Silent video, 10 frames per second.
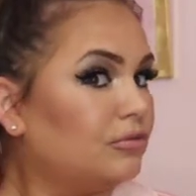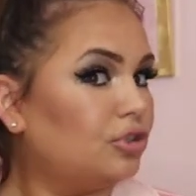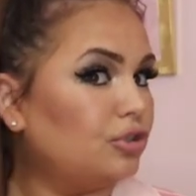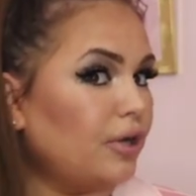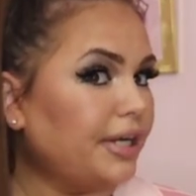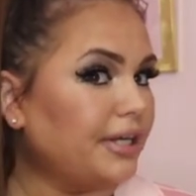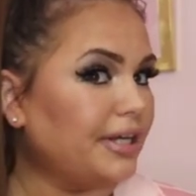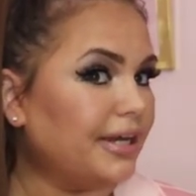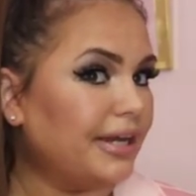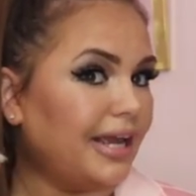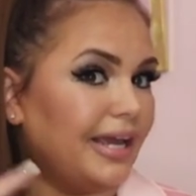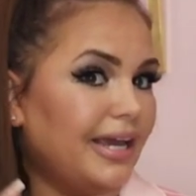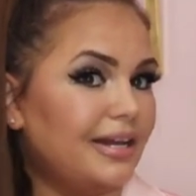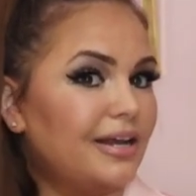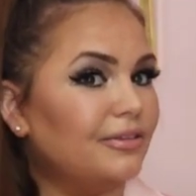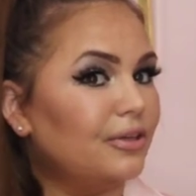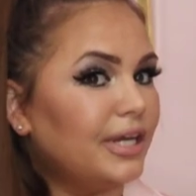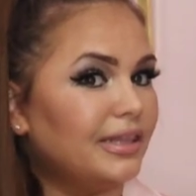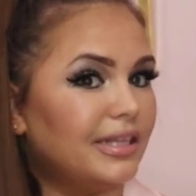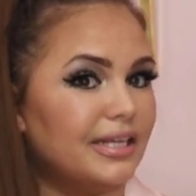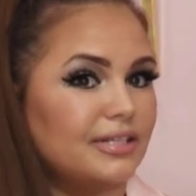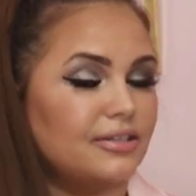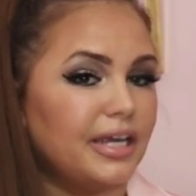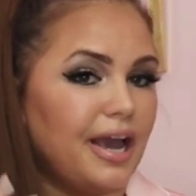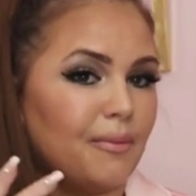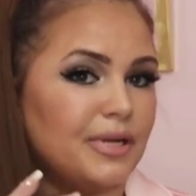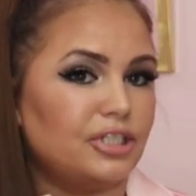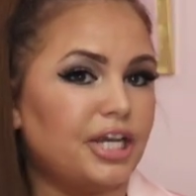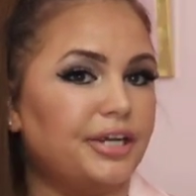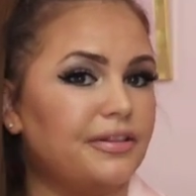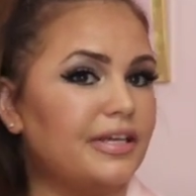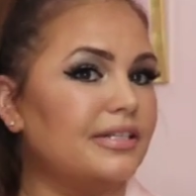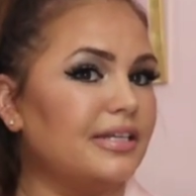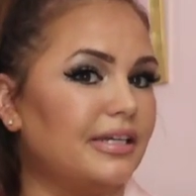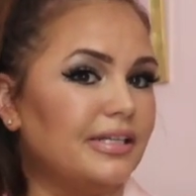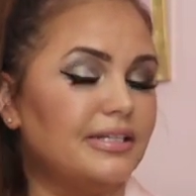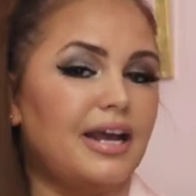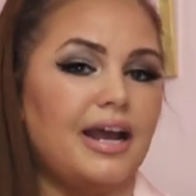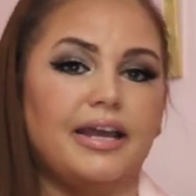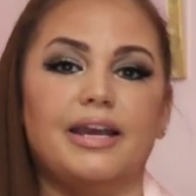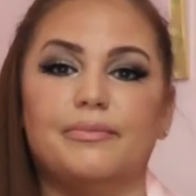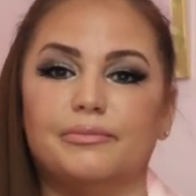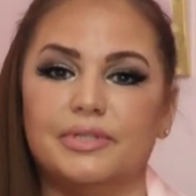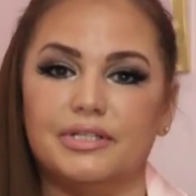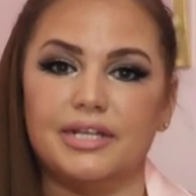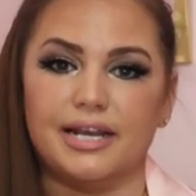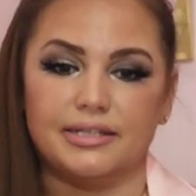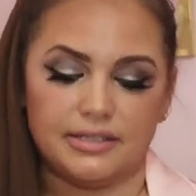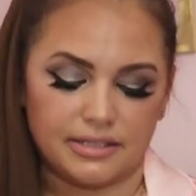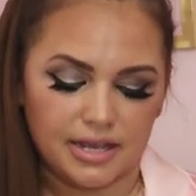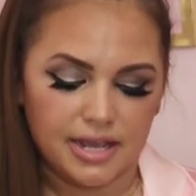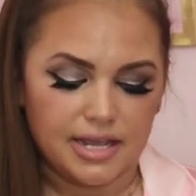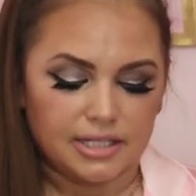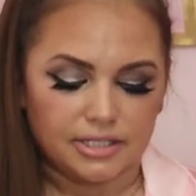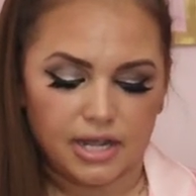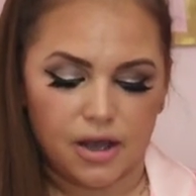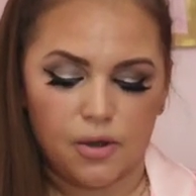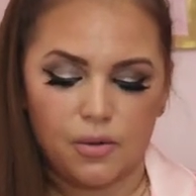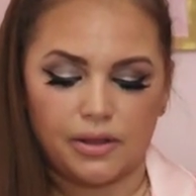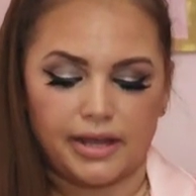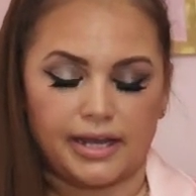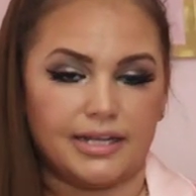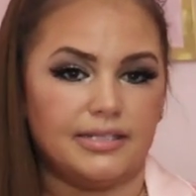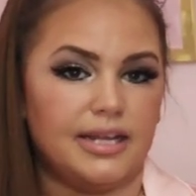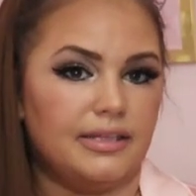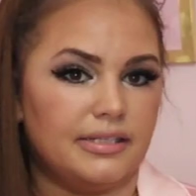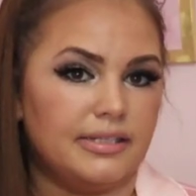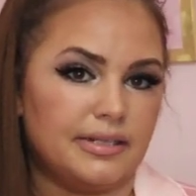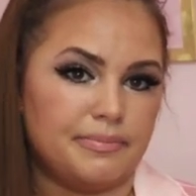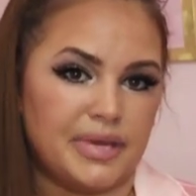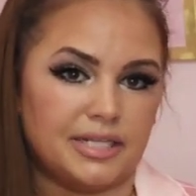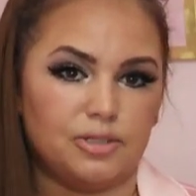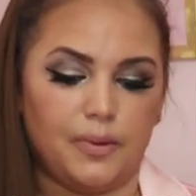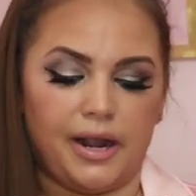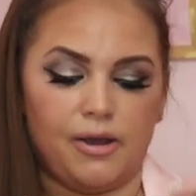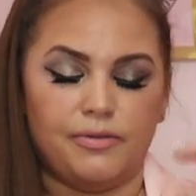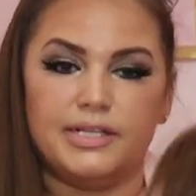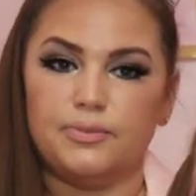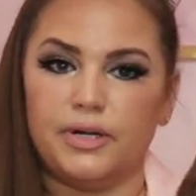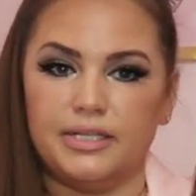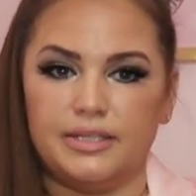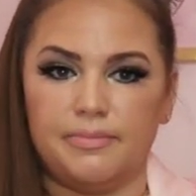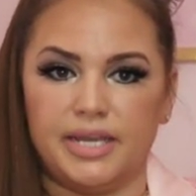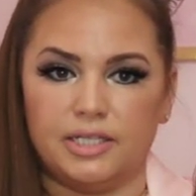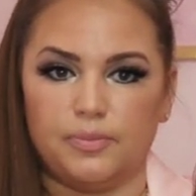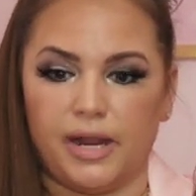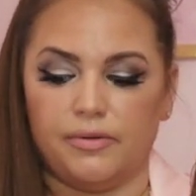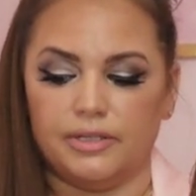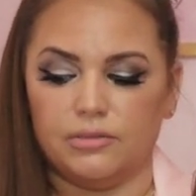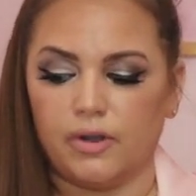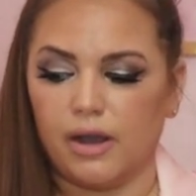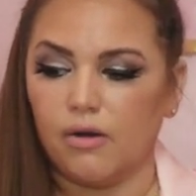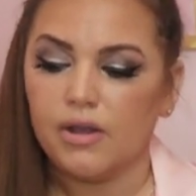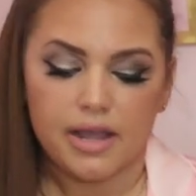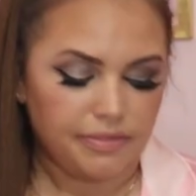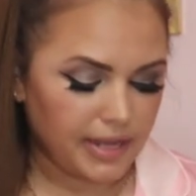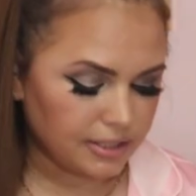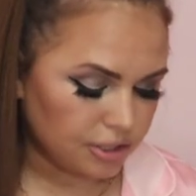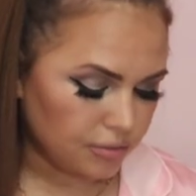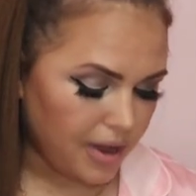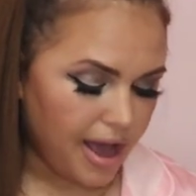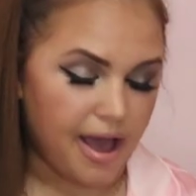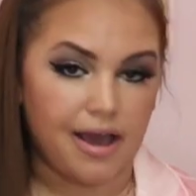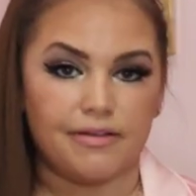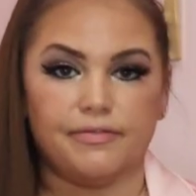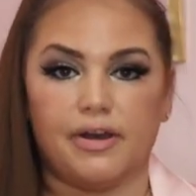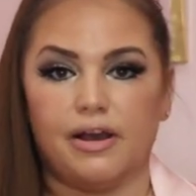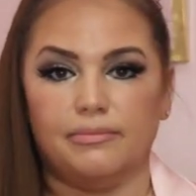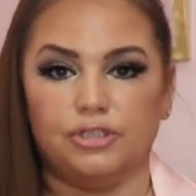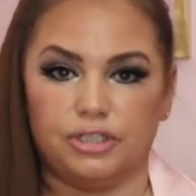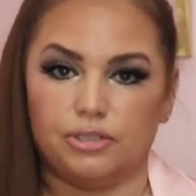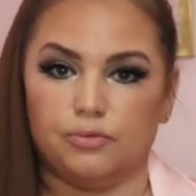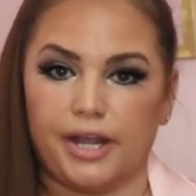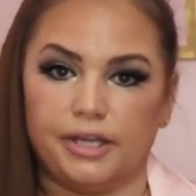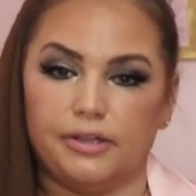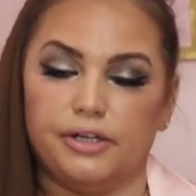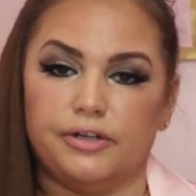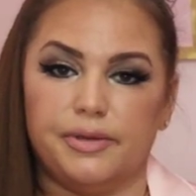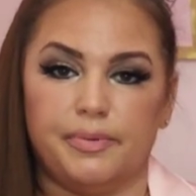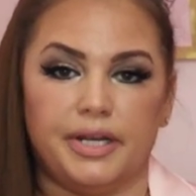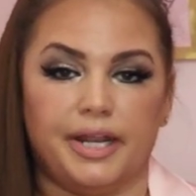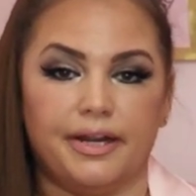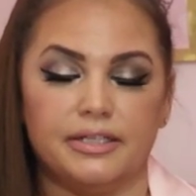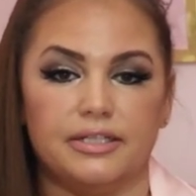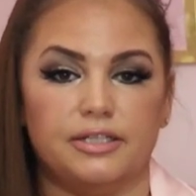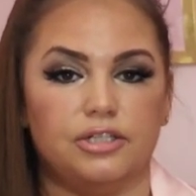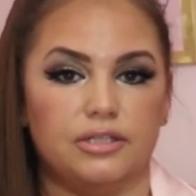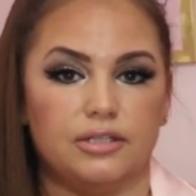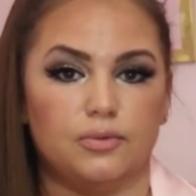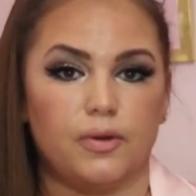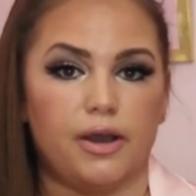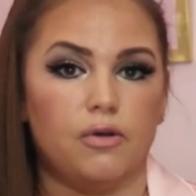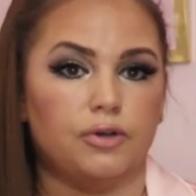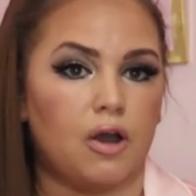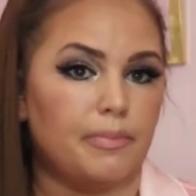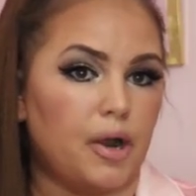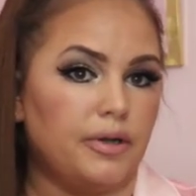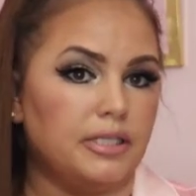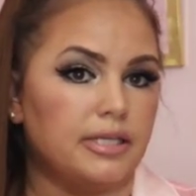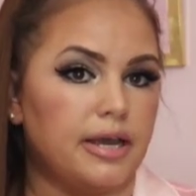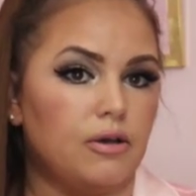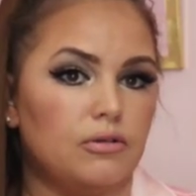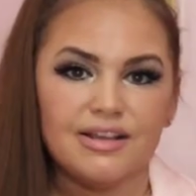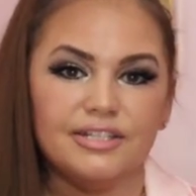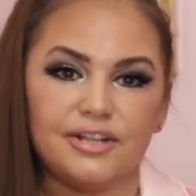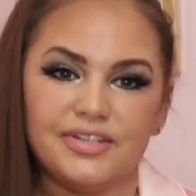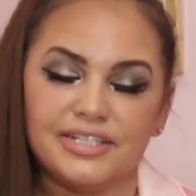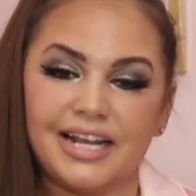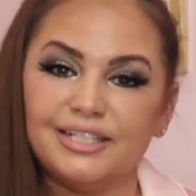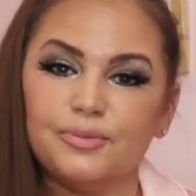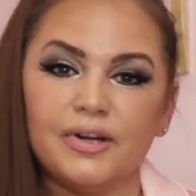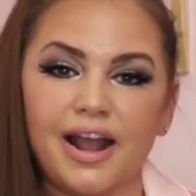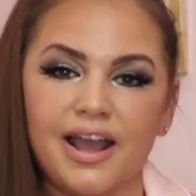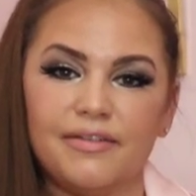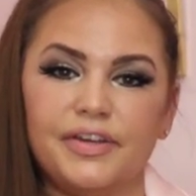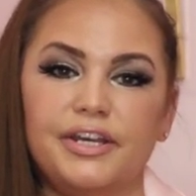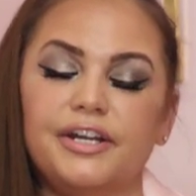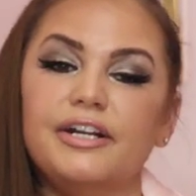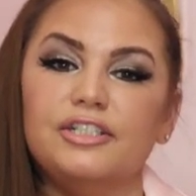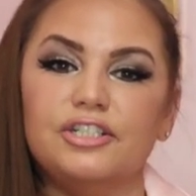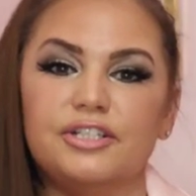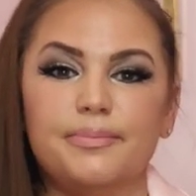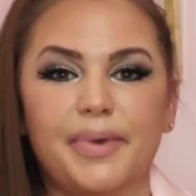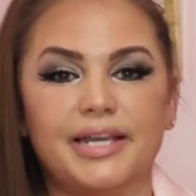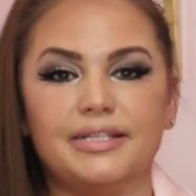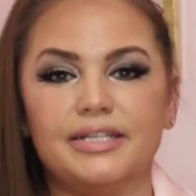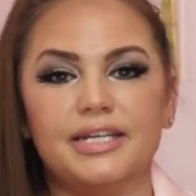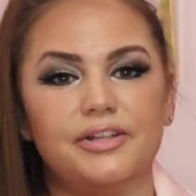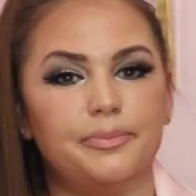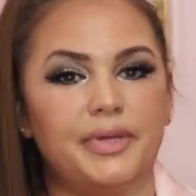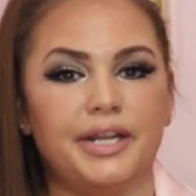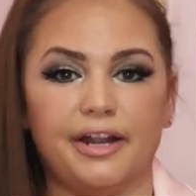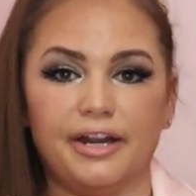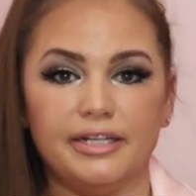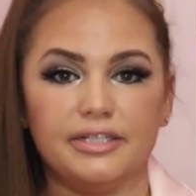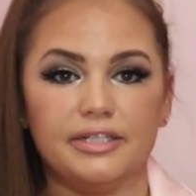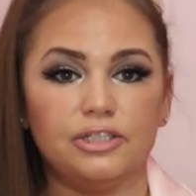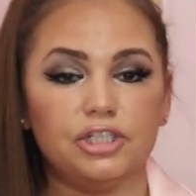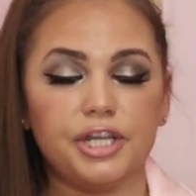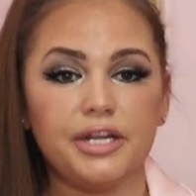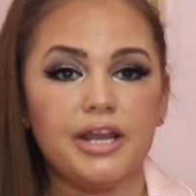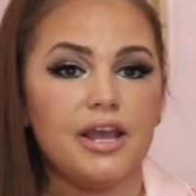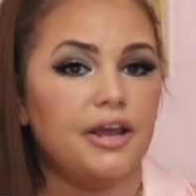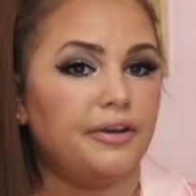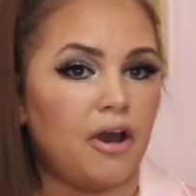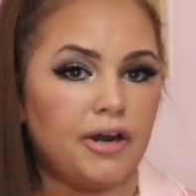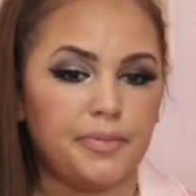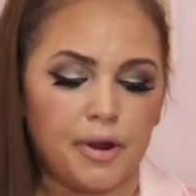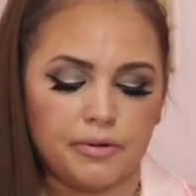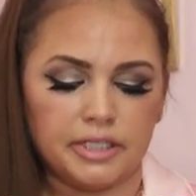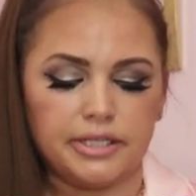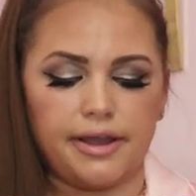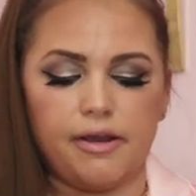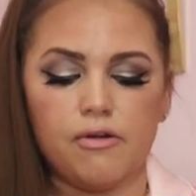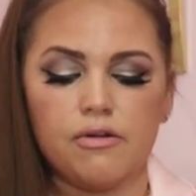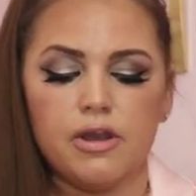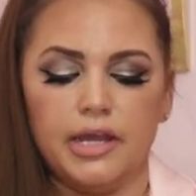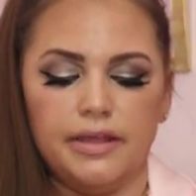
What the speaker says: straightening it. And look at this, look at how much hair this is. I am obsessed. So like I said, this is in mixed brown. This one is in mixed brown as well. They do have just regular clip-in hair extensions as well, not ponytail. So this next one I have here is just a basic clip-in hair extension, not a ponytail.